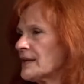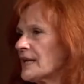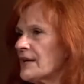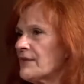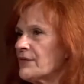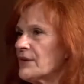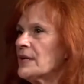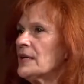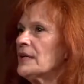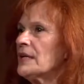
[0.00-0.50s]
They
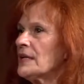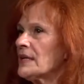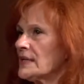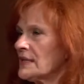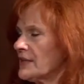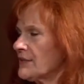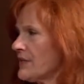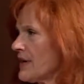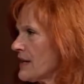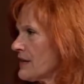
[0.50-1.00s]

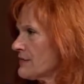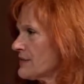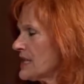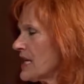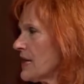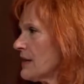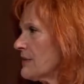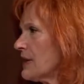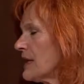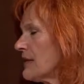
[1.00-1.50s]
live out of
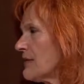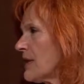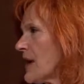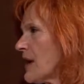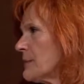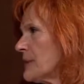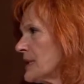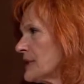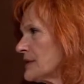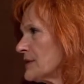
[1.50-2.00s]
town, they
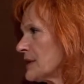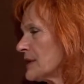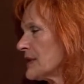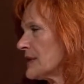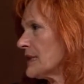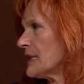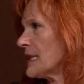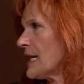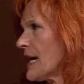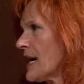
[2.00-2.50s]
come in to
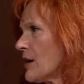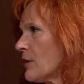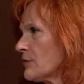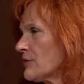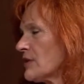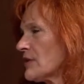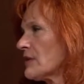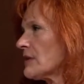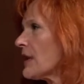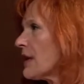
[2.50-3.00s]
clean
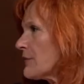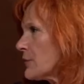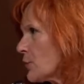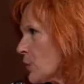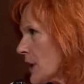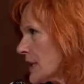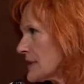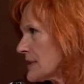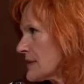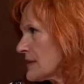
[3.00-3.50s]
out their loved
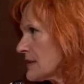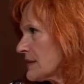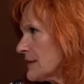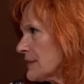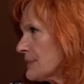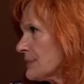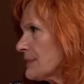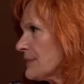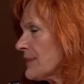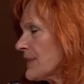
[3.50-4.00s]
one's
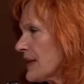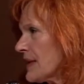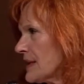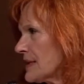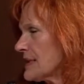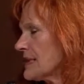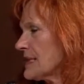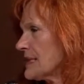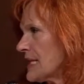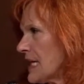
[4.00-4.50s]

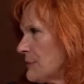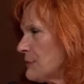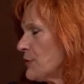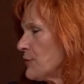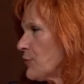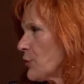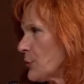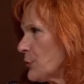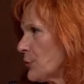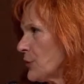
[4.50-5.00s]
estate
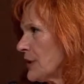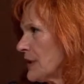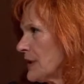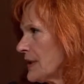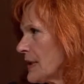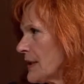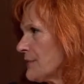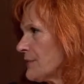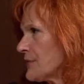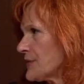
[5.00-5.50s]
before putting
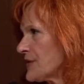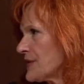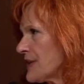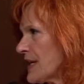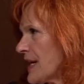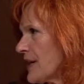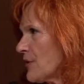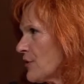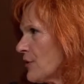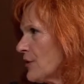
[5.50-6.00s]
it up for
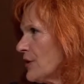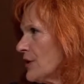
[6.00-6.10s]
sale.